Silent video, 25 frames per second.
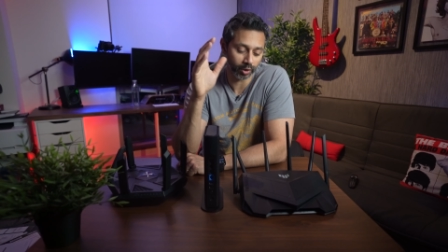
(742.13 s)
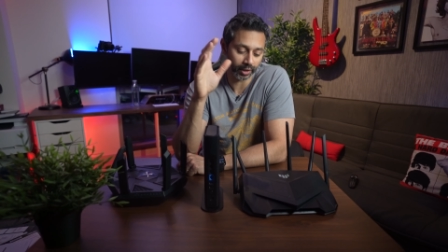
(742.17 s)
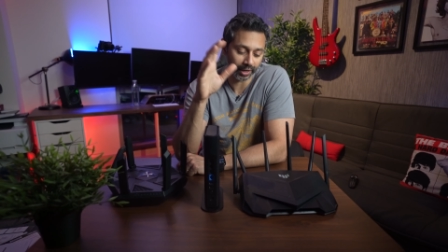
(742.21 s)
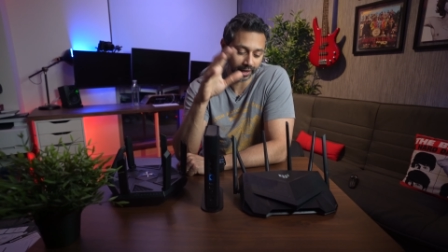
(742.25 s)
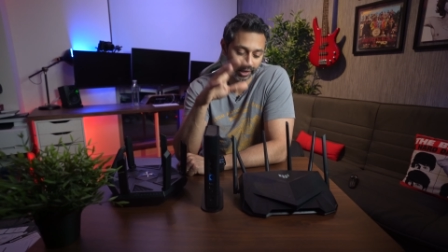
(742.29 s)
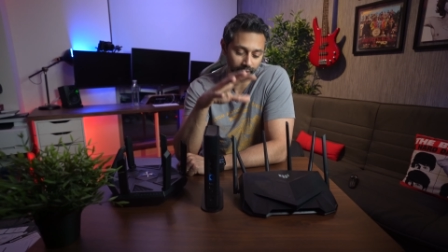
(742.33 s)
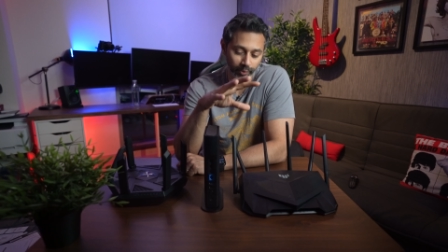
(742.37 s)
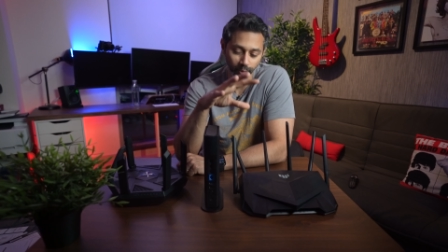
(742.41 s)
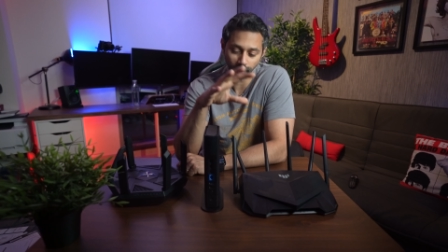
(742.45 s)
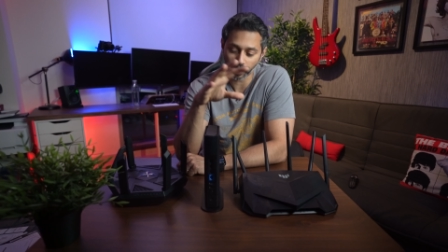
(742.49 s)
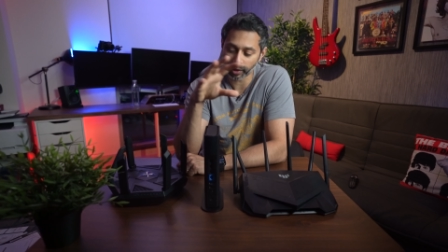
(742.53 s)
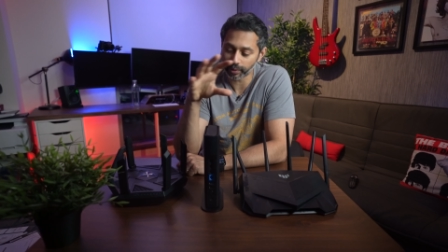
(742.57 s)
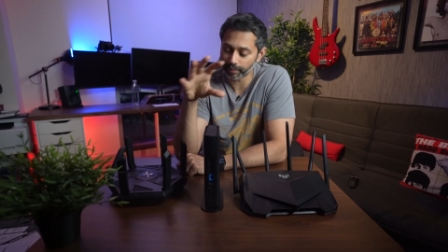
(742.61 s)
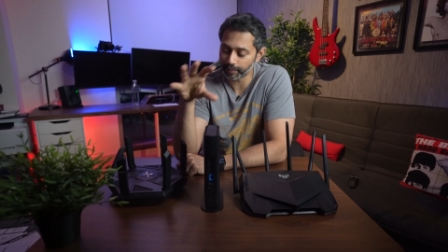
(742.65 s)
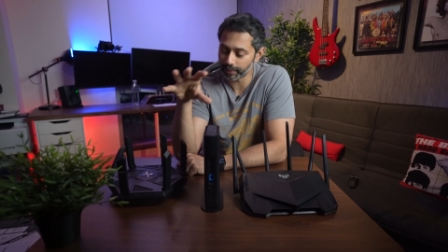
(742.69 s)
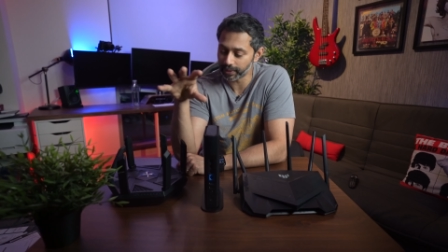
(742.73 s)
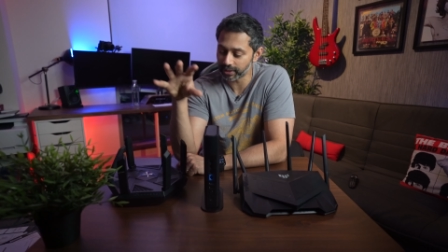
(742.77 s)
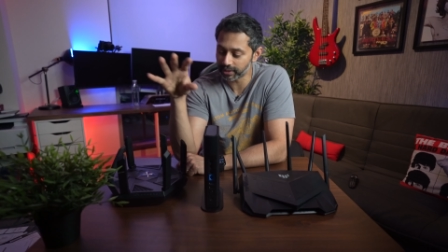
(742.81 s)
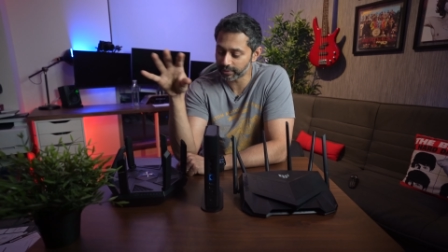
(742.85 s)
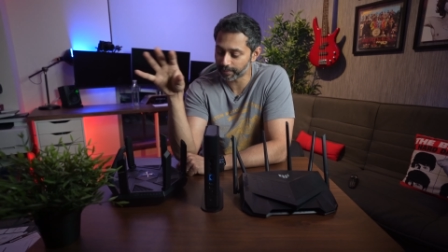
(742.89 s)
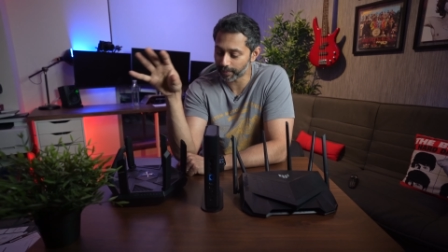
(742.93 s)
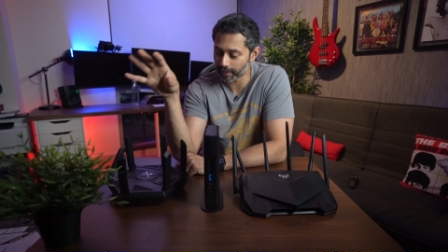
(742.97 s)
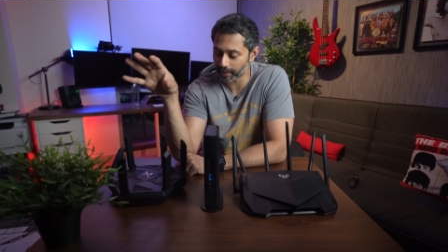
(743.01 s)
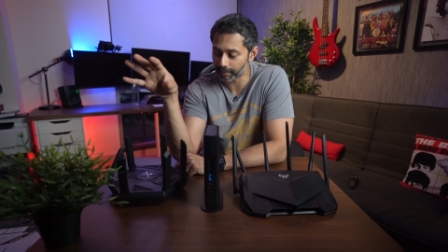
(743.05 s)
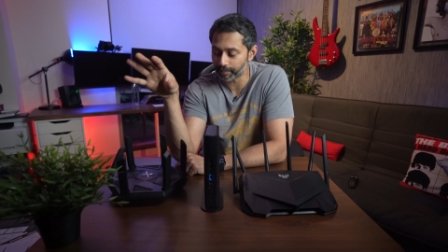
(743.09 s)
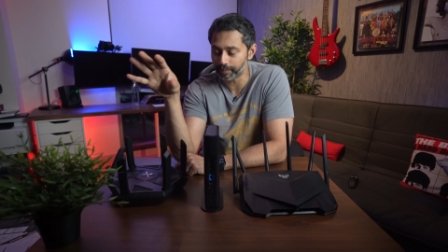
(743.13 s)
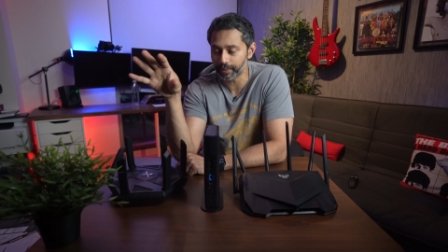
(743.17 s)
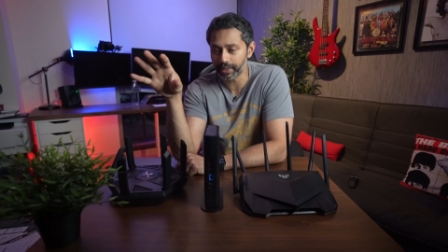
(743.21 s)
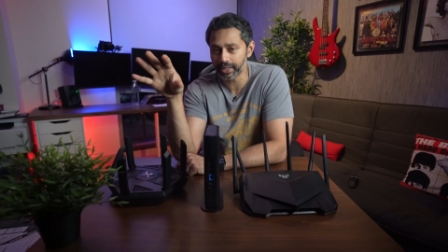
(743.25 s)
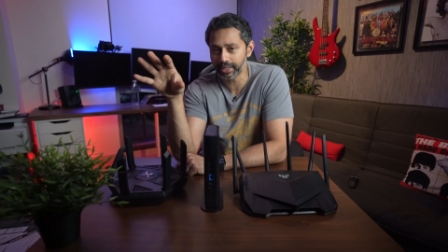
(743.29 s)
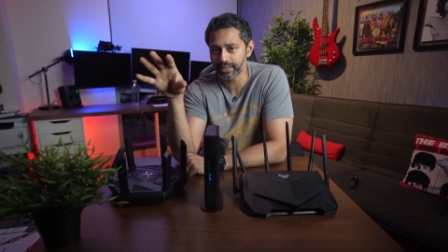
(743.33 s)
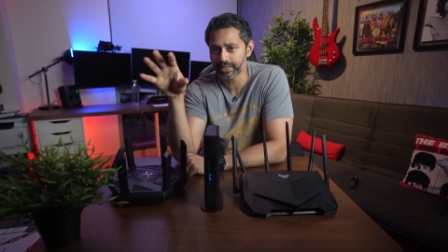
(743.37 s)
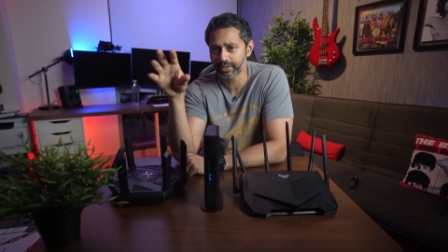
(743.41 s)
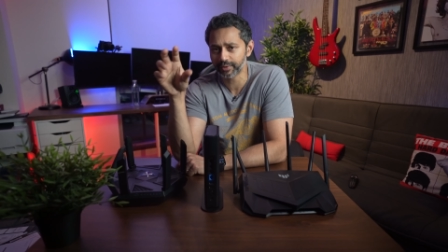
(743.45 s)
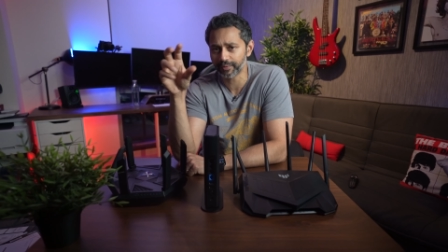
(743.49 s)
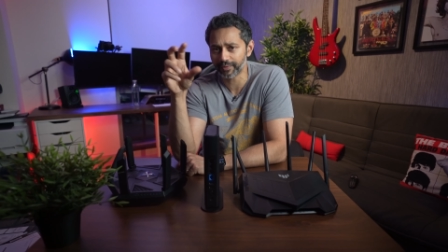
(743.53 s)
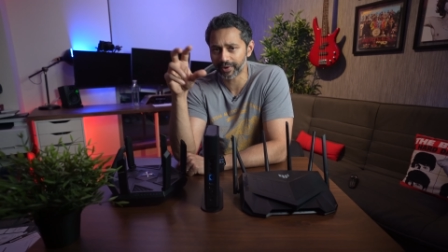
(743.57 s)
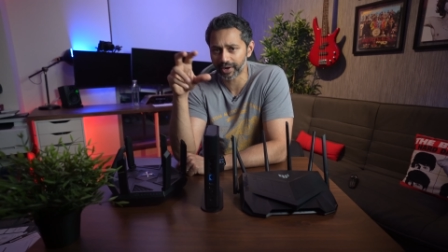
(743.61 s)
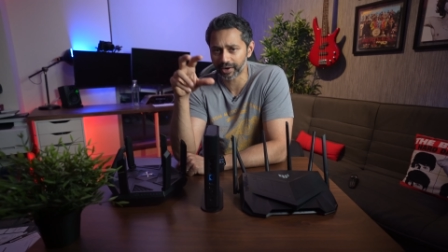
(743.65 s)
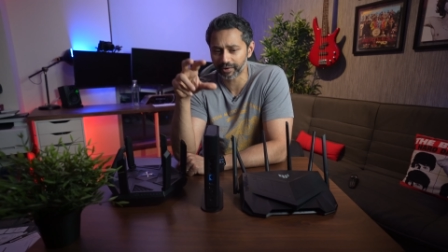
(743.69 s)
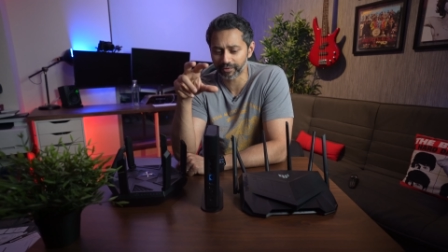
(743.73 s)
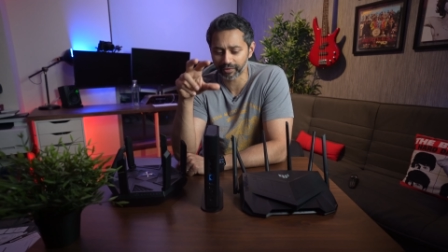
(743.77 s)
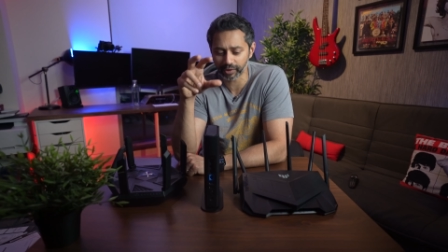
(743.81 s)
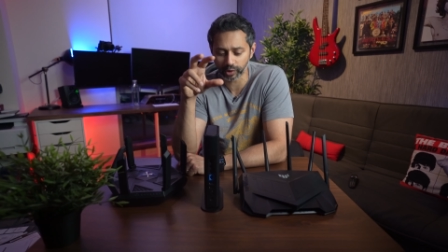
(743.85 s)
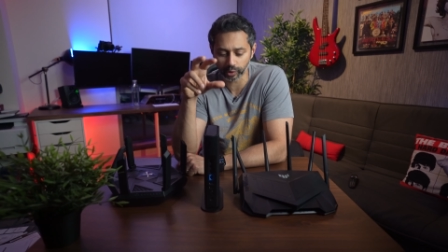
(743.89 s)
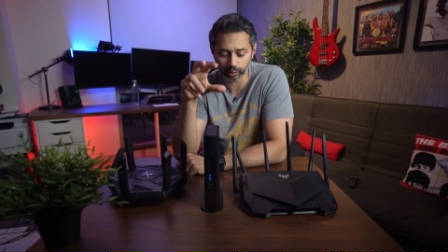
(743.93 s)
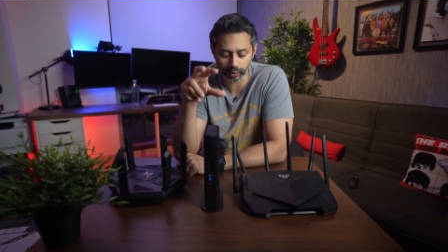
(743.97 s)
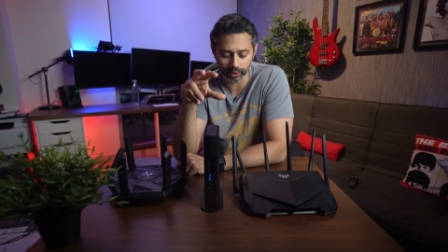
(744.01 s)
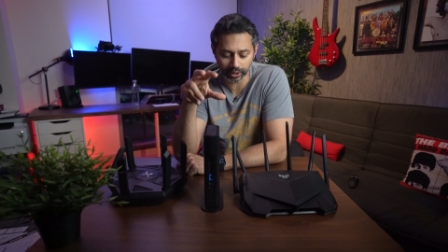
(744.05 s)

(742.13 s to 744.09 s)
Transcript: network piece by piece wherever you